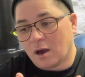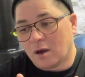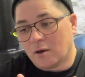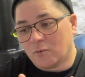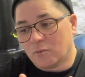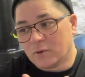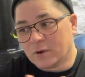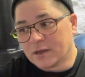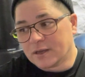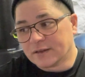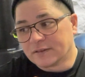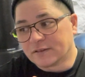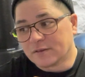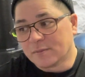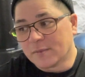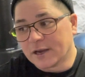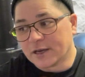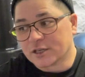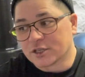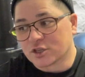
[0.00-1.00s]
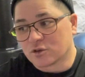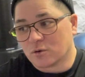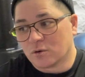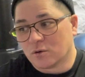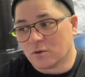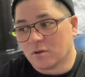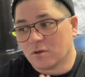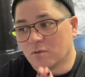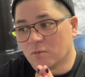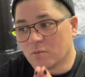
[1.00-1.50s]
We need to make
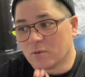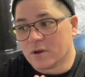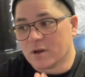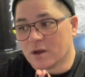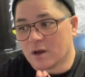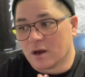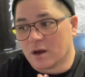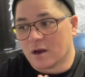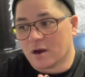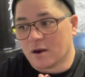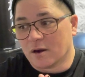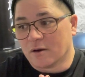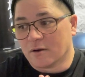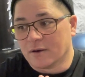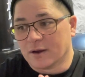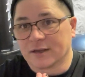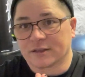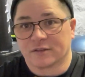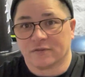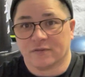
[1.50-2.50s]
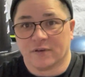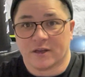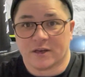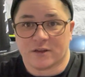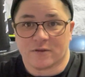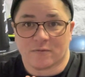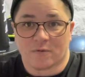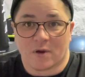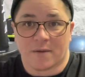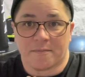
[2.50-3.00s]
sure that we are activating
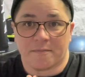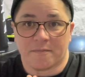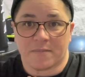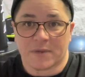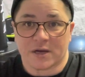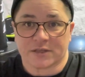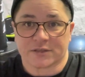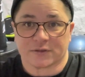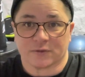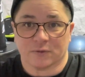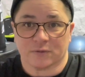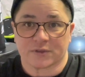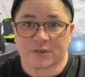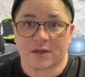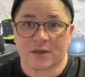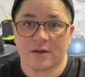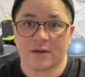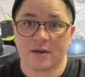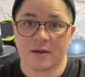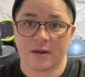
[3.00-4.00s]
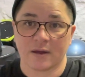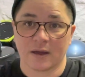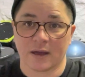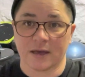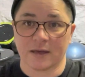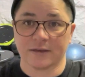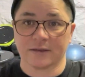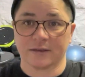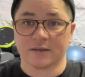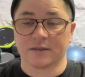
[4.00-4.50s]
the right muscles.
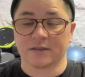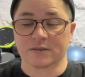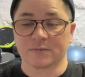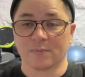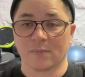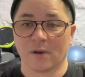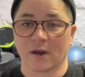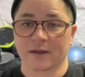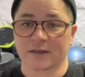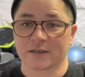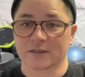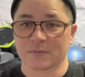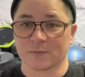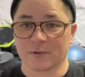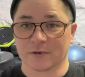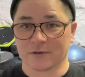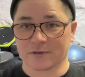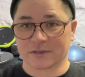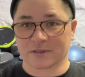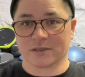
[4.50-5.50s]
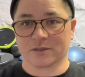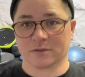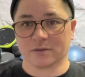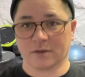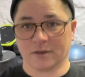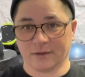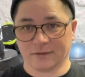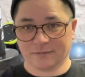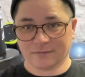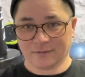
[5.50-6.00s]
And it is my experience, as
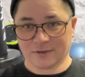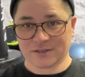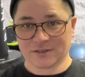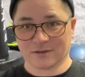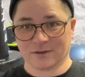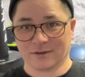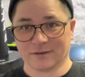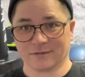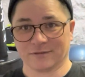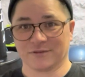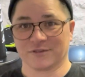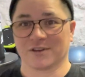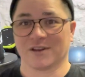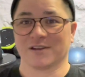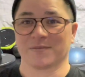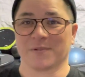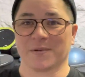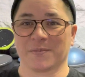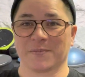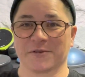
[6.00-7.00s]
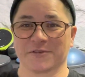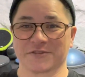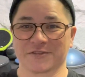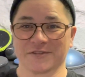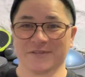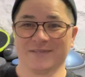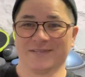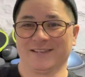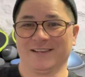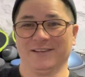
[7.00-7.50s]
I change my
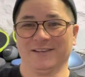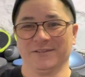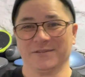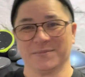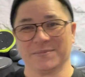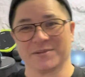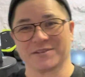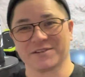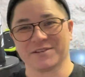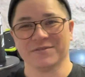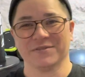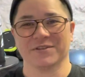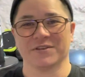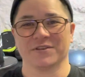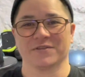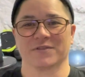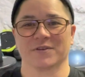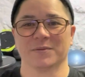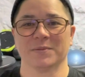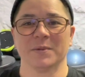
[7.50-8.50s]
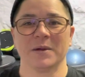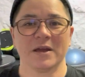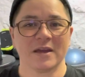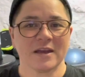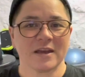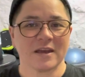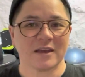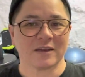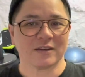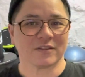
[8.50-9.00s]
posture, I look at myself on the film,
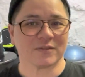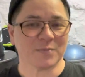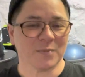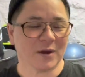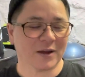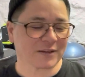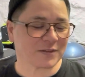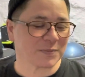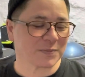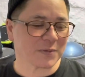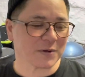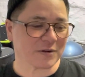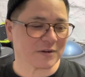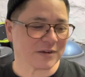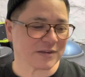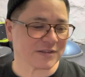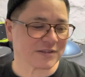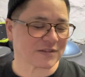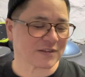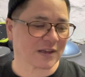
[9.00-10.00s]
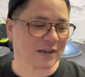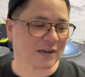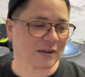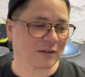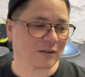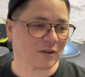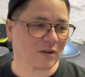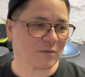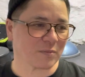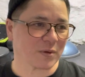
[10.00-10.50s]
it is my experience that a
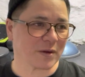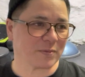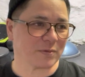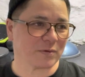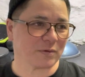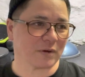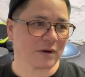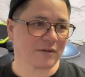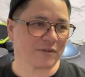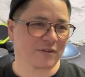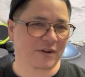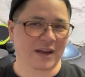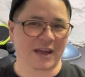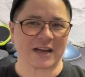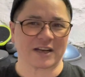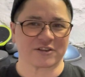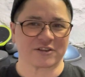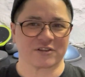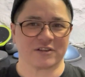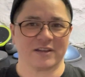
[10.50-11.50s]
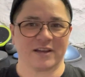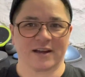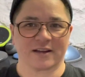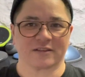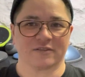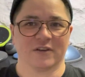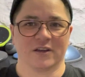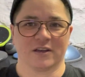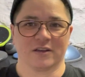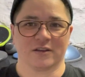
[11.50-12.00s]
lot of people are not actually
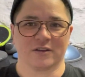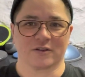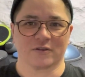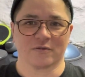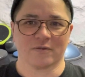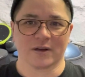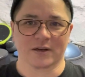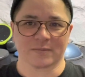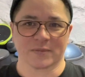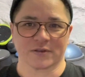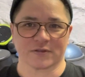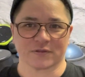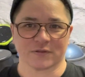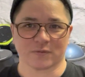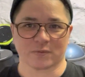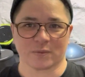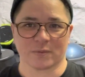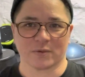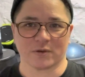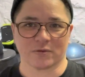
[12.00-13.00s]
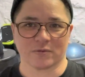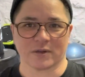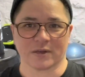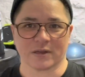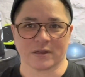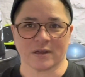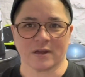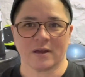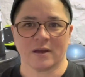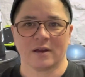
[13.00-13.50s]
activating the correct muscles when we're
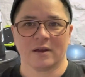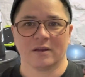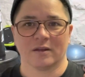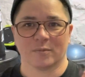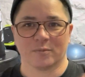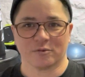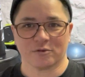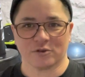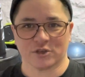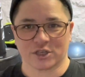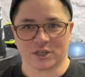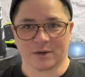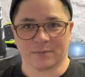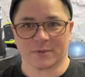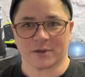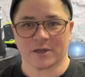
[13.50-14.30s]
doing the push-up.